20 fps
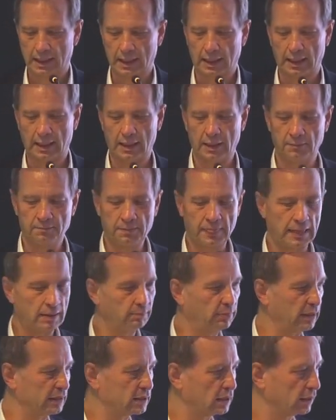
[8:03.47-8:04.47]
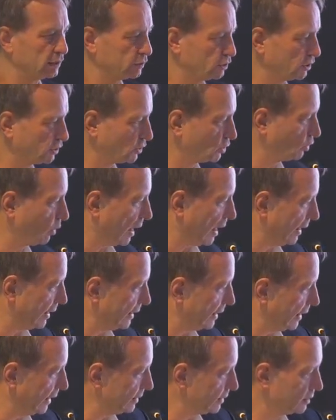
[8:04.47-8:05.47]
But just to
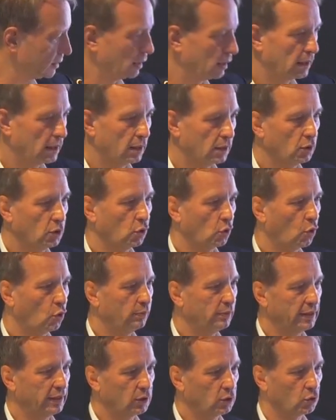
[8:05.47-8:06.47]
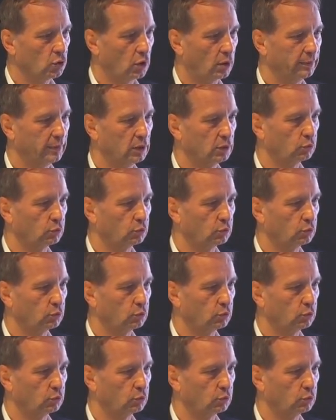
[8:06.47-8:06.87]
highlight, global economic